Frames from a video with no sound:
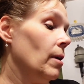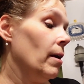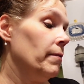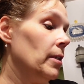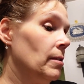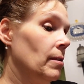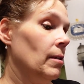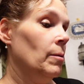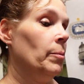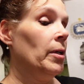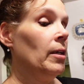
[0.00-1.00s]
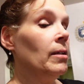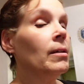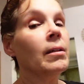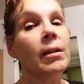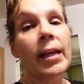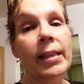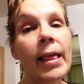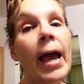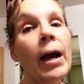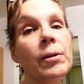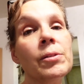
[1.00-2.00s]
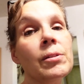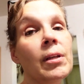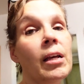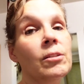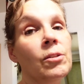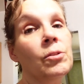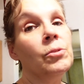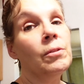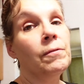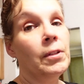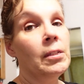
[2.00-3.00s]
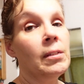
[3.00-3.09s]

obviously, but in the house, exclusively